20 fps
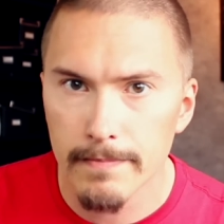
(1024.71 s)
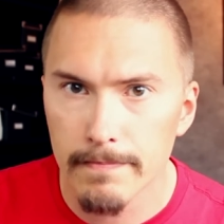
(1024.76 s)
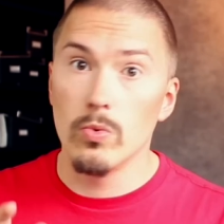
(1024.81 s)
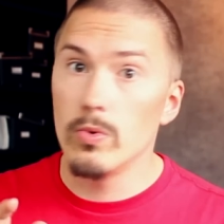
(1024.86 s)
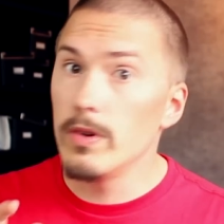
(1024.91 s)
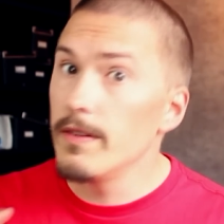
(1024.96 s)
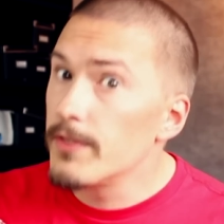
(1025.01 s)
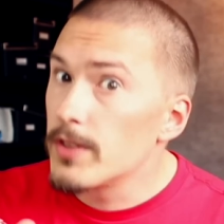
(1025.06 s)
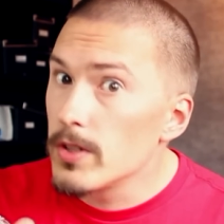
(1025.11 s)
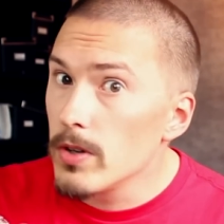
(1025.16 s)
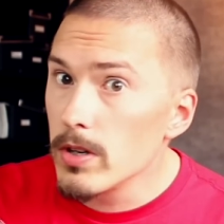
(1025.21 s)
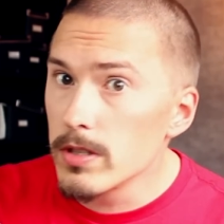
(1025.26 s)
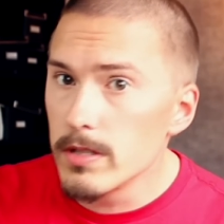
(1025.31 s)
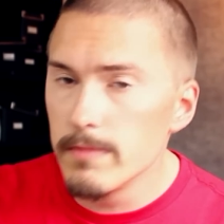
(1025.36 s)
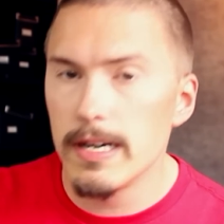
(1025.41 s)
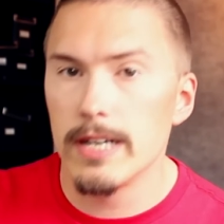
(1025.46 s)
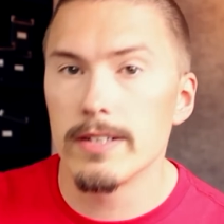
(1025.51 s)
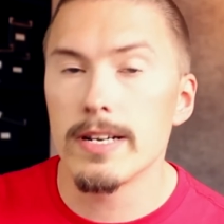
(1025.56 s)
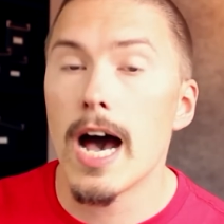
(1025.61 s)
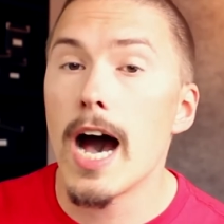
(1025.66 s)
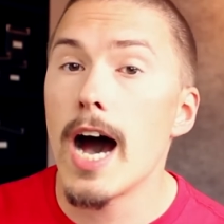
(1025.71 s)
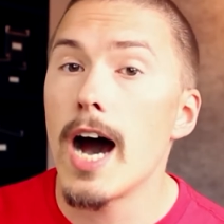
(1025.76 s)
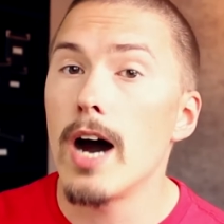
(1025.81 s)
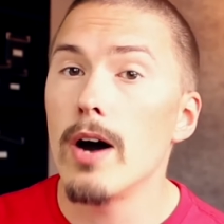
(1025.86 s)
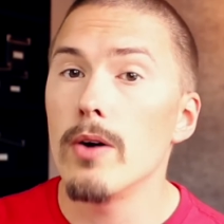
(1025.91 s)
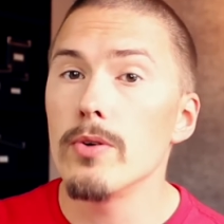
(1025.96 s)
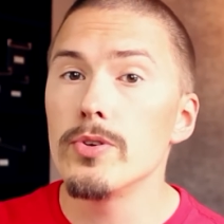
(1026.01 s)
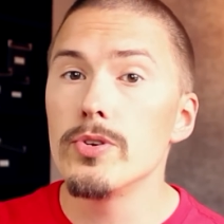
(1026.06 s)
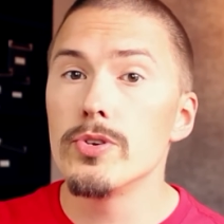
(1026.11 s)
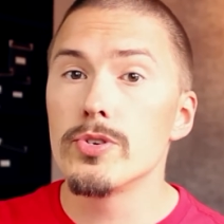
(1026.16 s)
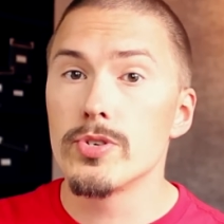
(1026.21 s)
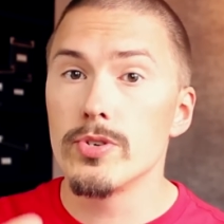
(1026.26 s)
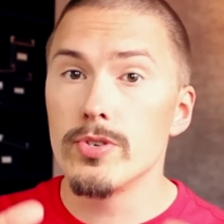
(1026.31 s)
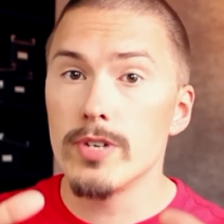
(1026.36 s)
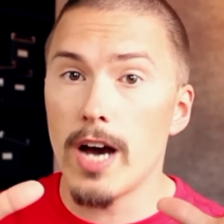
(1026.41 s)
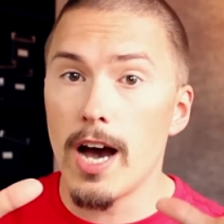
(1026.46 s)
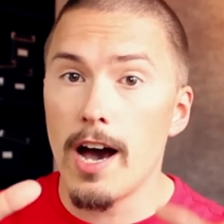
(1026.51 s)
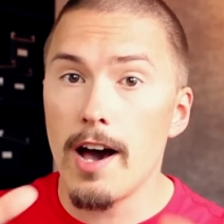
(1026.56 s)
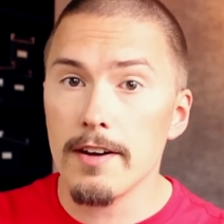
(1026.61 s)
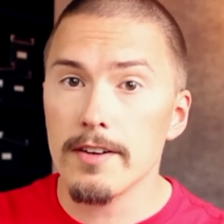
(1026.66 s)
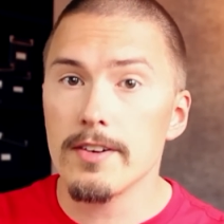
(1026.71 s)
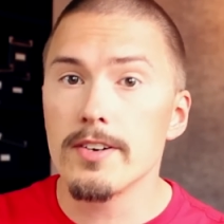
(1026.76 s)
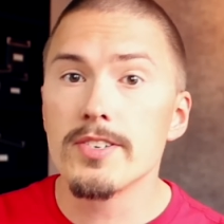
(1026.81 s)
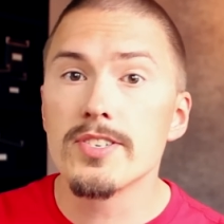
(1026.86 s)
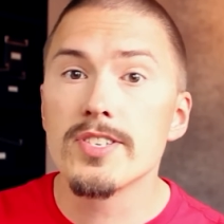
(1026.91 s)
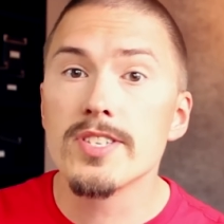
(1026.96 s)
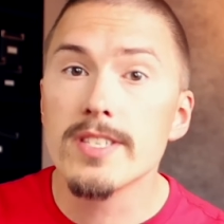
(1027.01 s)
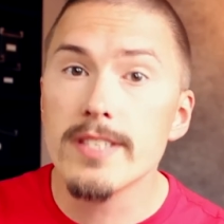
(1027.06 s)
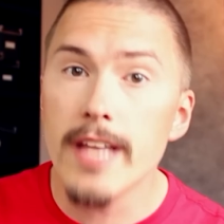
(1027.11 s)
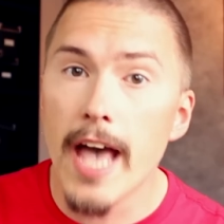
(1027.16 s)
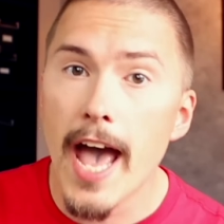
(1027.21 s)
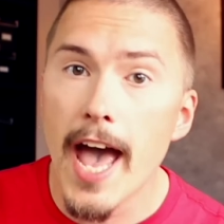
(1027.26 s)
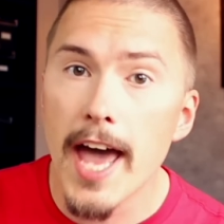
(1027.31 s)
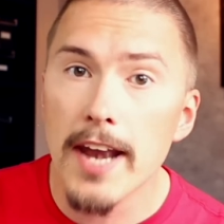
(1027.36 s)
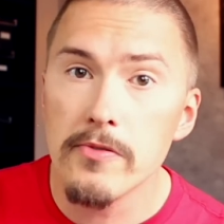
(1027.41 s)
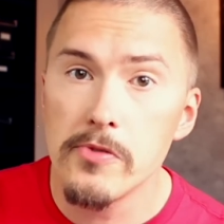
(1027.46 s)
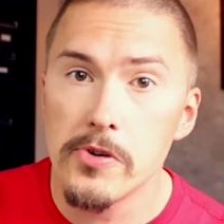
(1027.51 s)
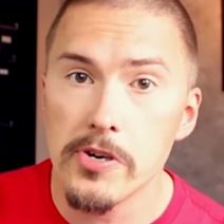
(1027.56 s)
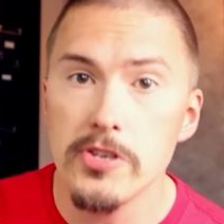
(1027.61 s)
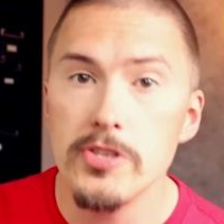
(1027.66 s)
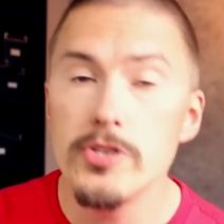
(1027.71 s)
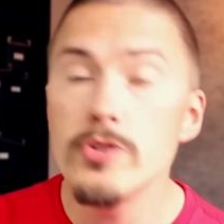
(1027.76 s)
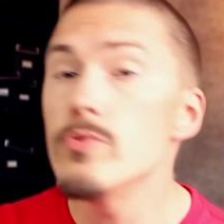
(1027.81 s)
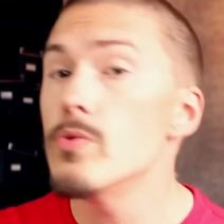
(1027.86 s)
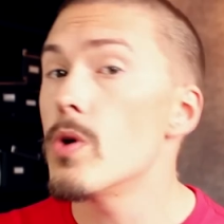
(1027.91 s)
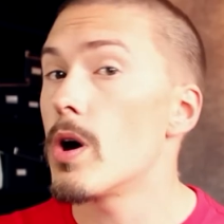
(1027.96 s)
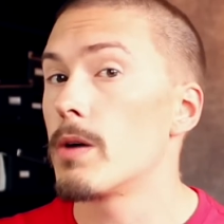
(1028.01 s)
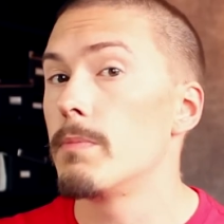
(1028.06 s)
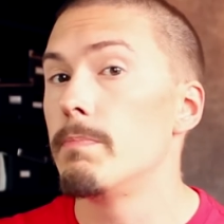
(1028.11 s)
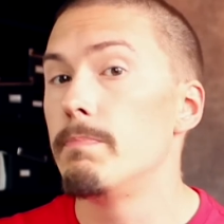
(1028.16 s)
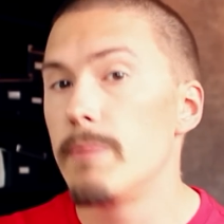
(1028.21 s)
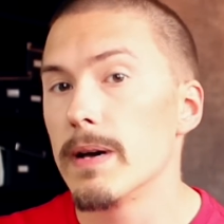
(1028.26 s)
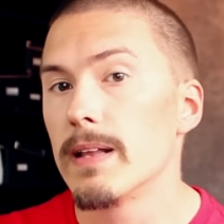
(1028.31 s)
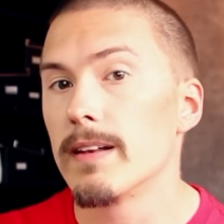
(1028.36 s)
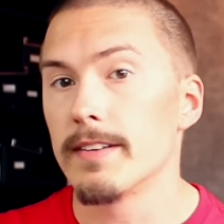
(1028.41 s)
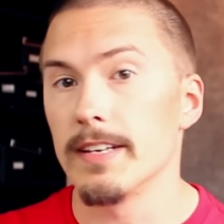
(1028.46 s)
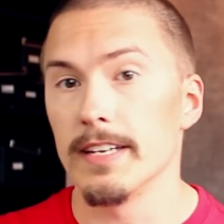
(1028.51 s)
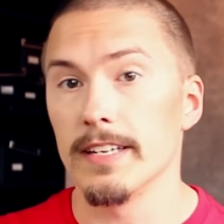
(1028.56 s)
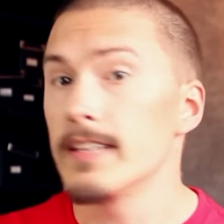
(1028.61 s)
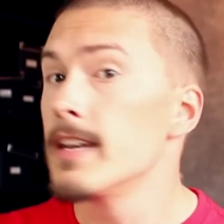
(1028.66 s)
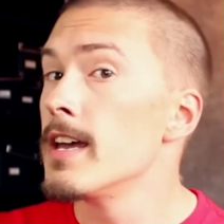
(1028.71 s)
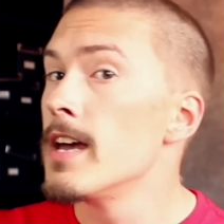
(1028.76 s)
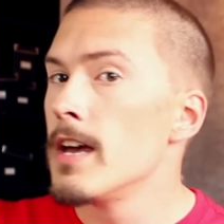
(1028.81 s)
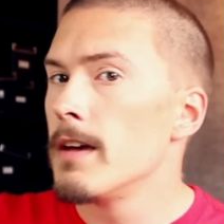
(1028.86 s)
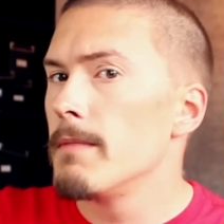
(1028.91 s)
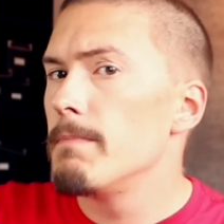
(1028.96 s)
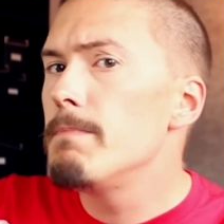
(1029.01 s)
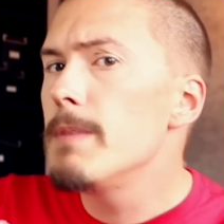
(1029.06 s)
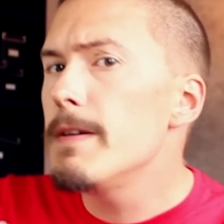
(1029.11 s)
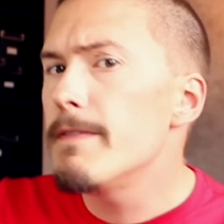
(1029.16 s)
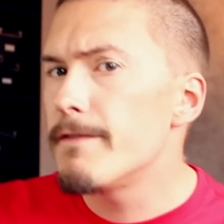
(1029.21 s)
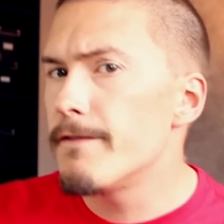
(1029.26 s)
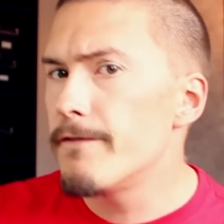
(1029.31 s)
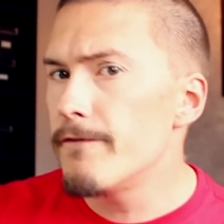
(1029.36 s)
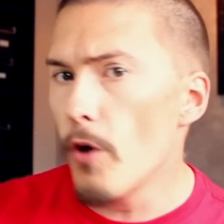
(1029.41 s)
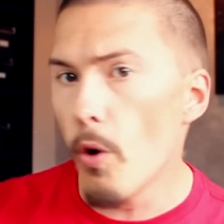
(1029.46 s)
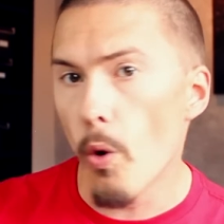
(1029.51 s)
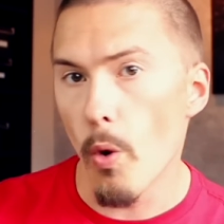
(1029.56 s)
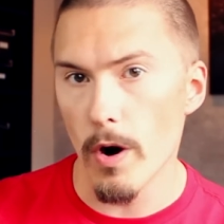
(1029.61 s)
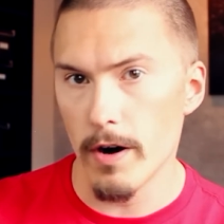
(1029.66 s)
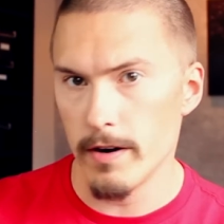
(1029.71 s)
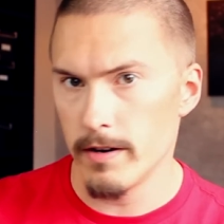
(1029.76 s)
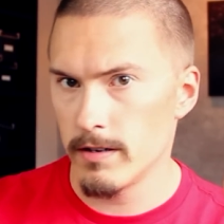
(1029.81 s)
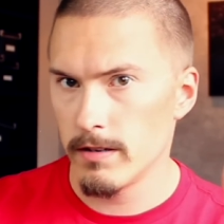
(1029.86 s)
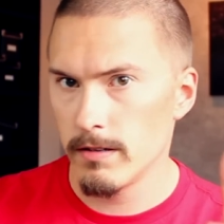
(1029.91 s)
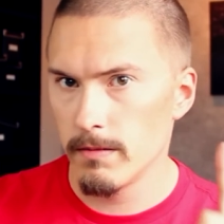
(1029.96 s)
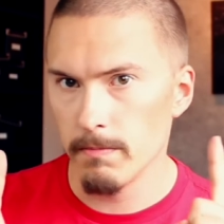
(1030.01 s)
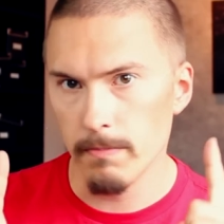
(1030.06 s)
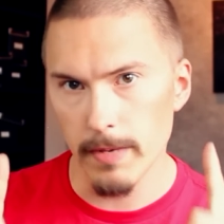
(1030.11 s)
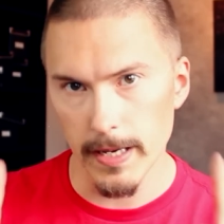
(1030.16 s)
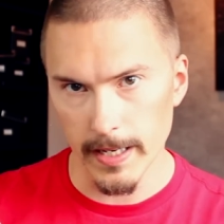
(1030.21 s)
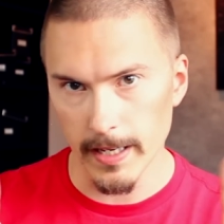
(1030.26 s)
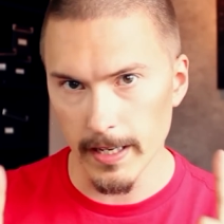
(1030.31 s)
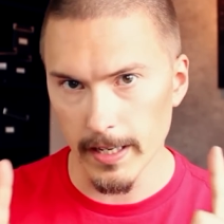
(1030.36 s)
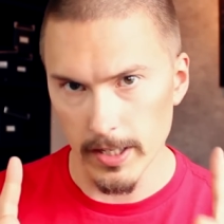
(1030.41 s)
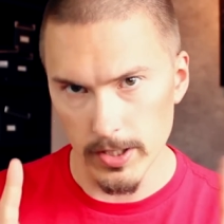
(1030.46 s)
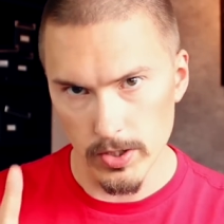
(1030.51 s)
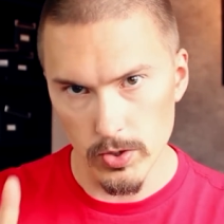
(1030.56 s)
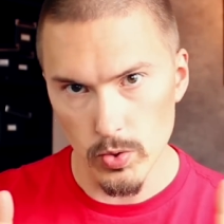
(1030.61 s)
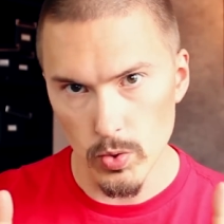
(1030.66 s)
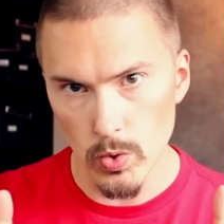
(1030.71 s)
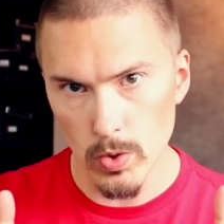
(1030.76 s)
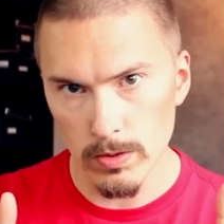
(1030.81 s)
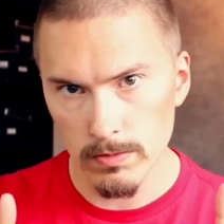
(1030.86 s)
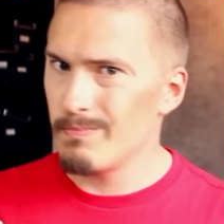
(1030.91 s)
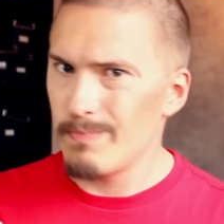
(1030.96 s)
We've talked about how you should understand what you are building before picking a tool.